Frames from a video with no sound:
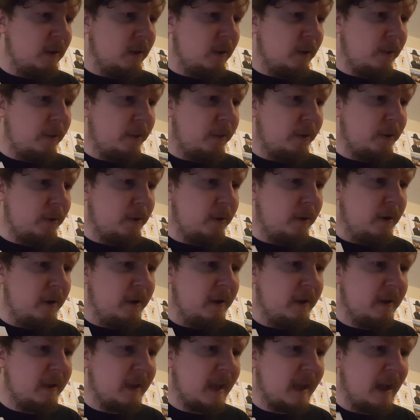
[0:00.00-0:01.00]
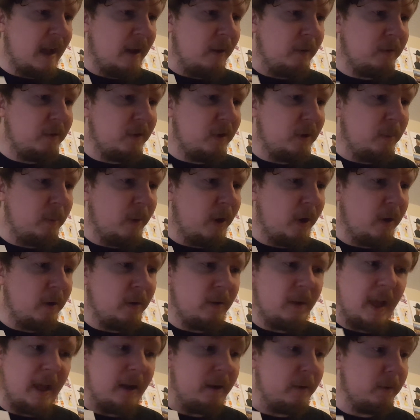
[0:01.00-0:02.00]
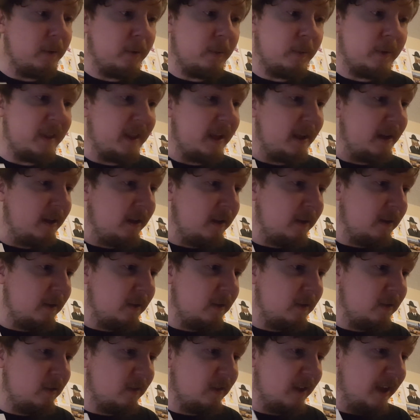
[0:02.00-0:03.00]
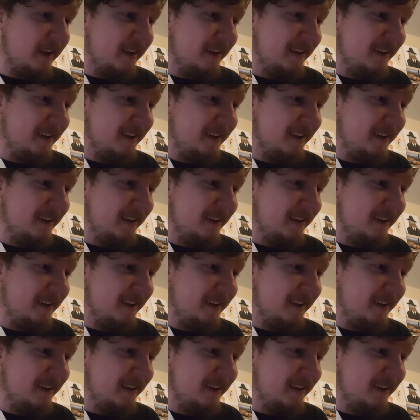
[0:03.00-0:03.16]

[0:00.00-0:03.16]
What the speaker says: Third count in a bottle, I don't know what that is.